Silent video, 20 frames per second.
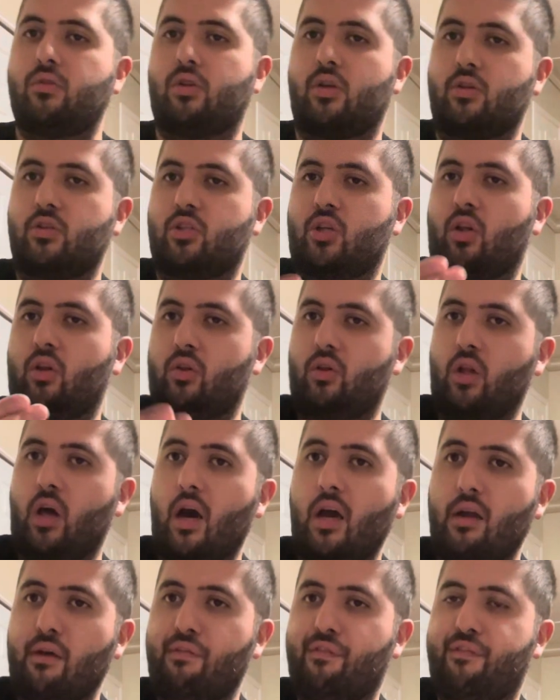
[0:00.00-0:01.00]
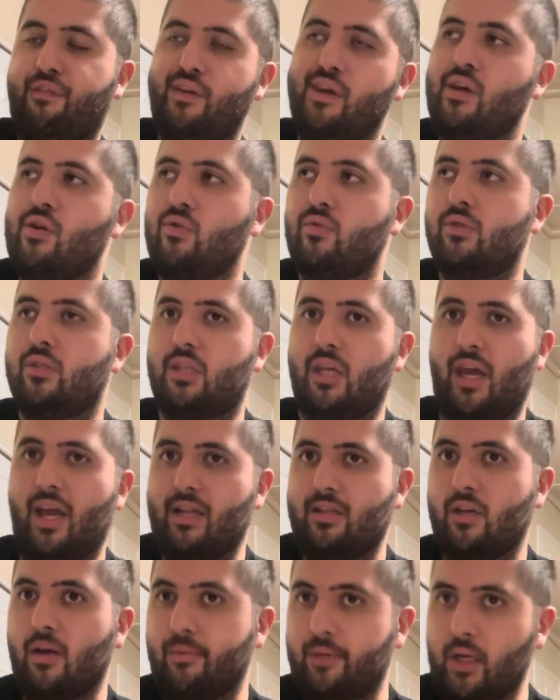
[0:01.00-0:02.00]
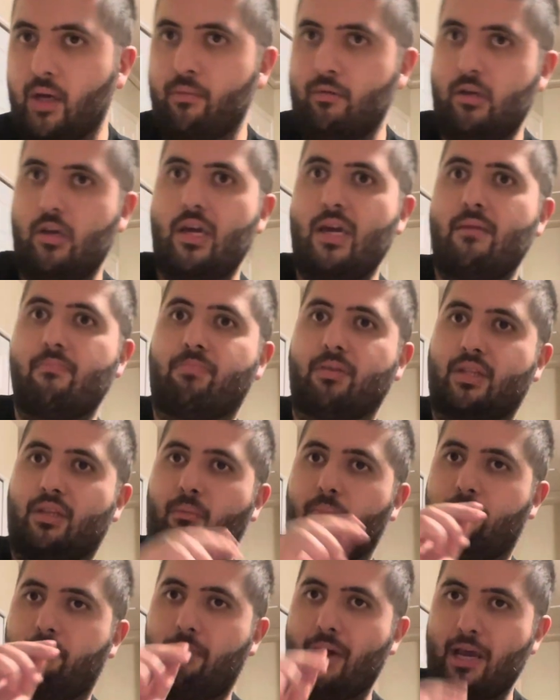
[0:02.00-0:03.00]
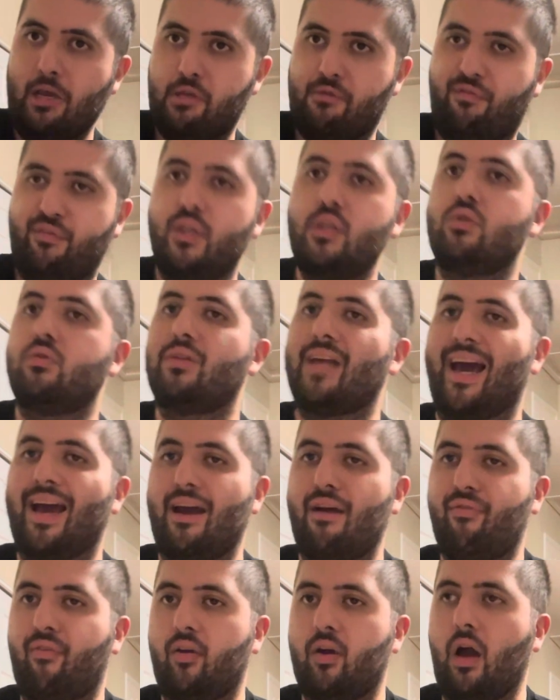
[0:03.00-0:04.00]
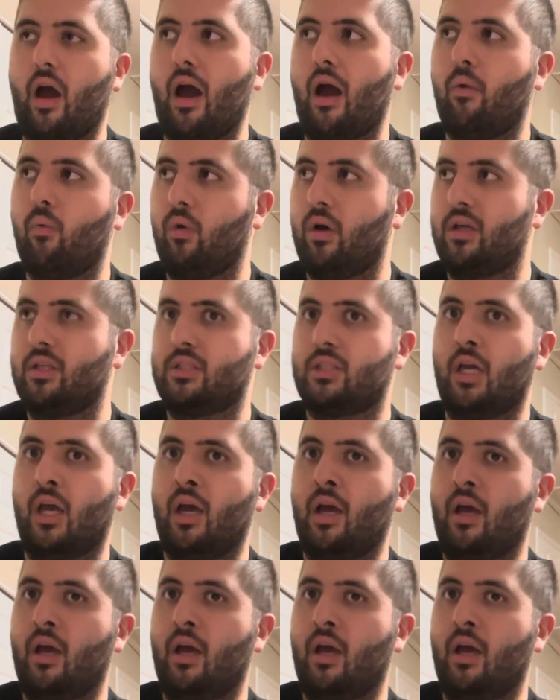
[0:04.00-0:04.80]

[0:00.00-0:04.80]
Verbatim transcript: there's a lot of feuds in WWE, but the best feud I ever got was,